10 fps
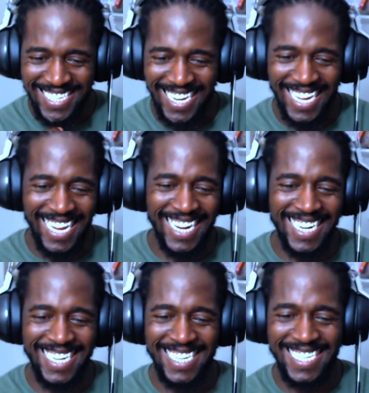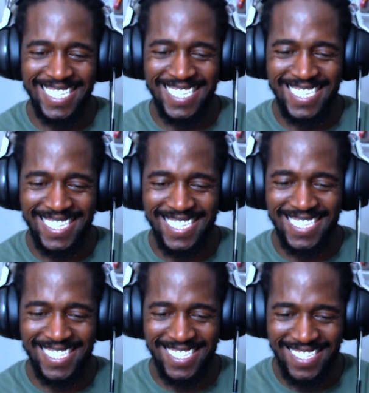Jeez.
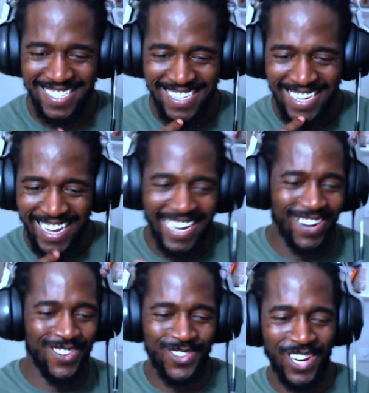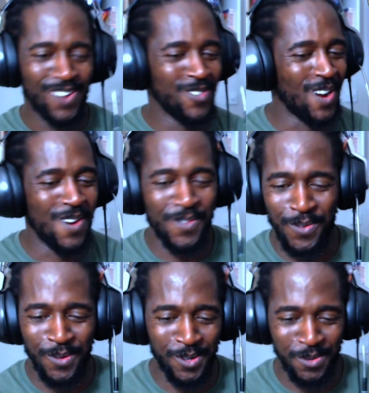And that little travel
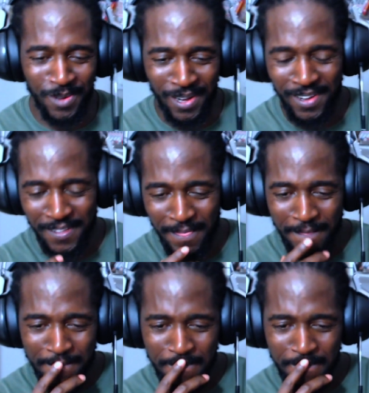going forward as well.